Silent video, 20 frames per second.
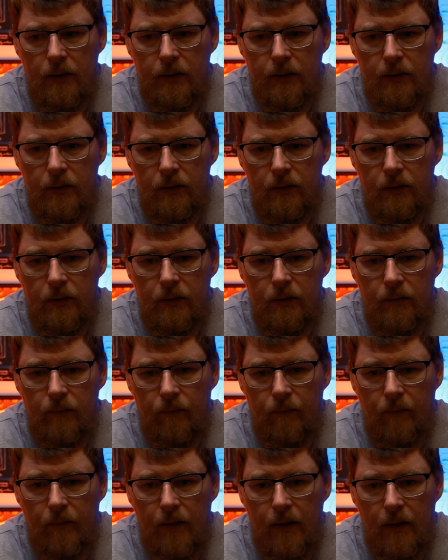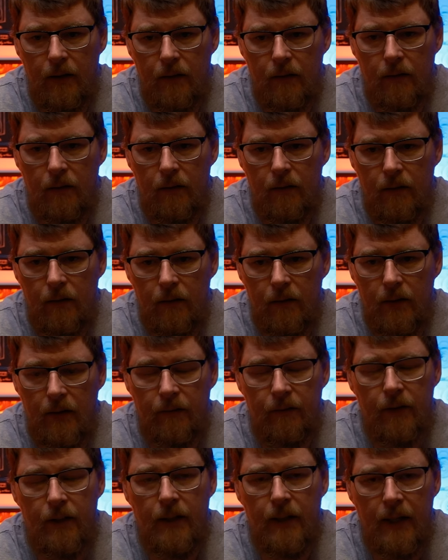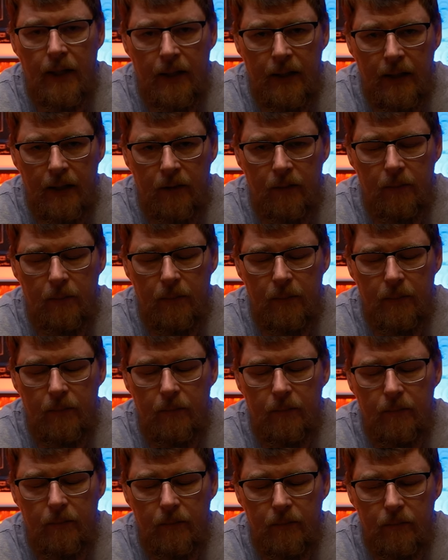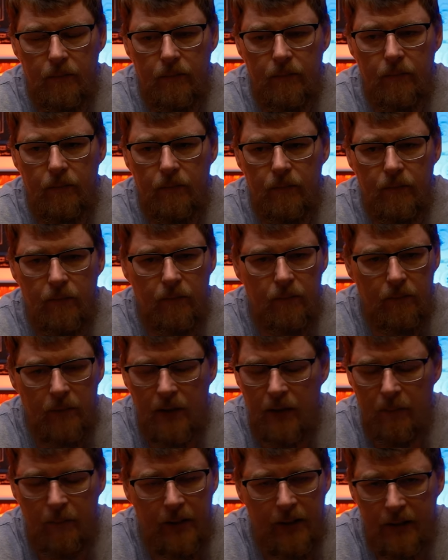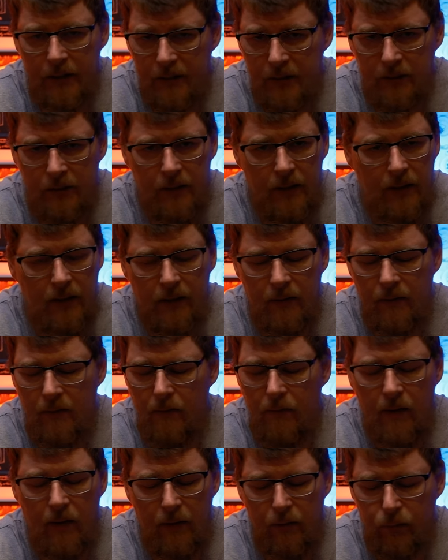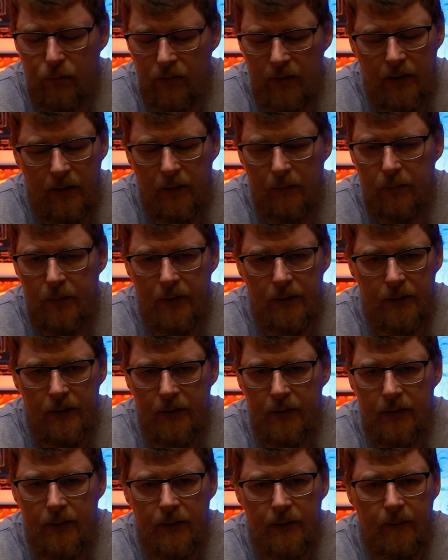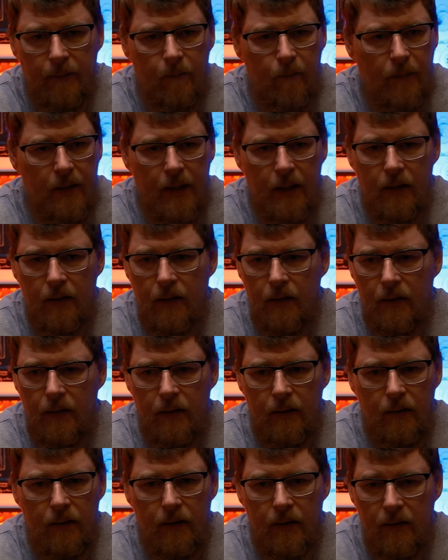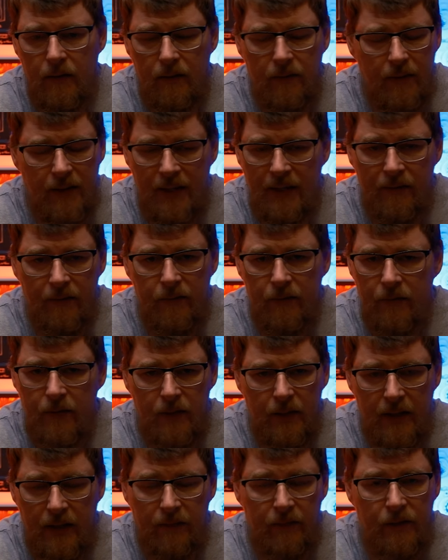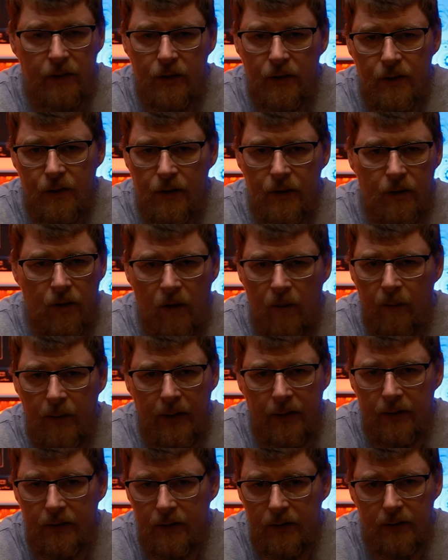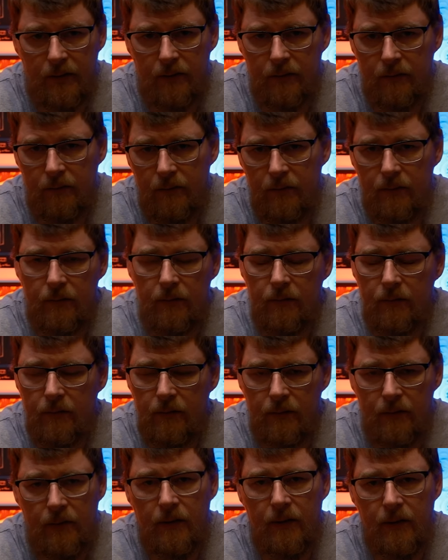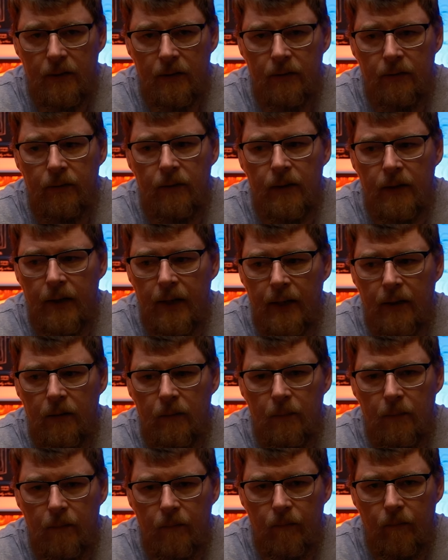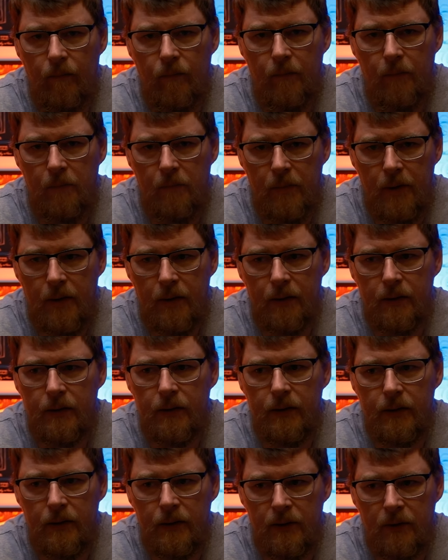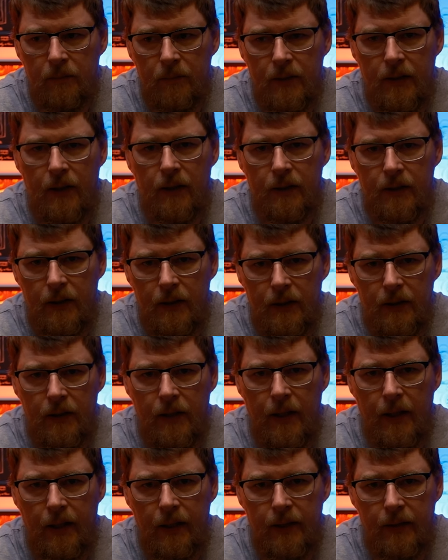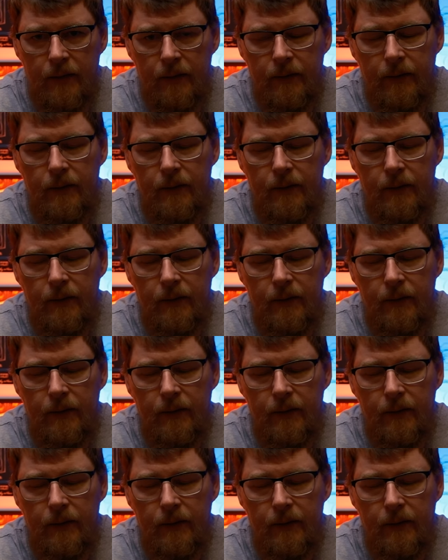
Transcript: So if you can help, amazing. I really appreciate it. Even just comments, they really help, because there's some dark days ahead.